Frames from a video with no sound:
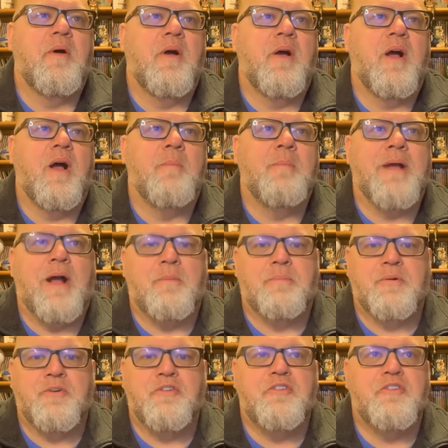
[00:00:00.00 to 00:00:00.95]

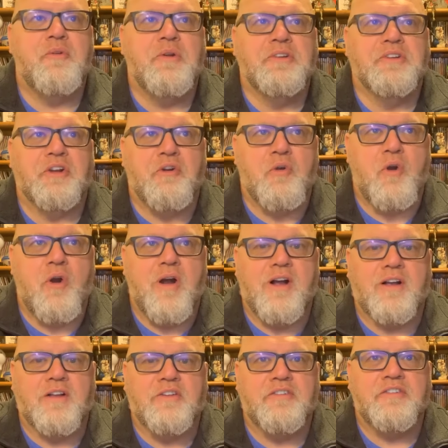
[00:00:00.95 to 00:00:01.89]
about pursuing the
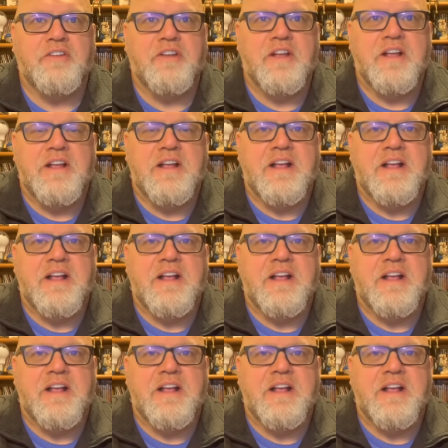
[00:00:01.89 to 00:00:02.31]
cross.